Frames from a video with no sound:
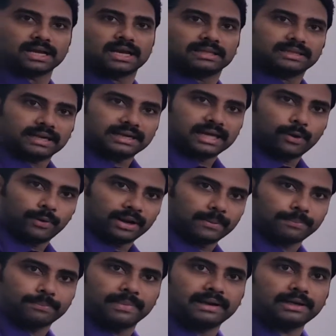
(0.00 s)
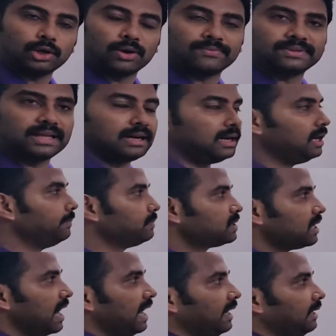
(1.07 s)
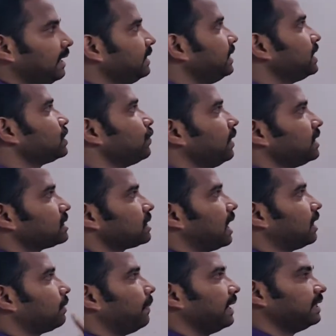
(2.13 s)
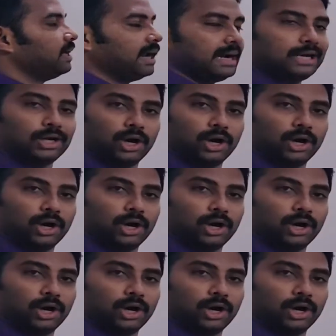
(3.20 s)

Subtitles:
The development of the limbs and digits will start by the end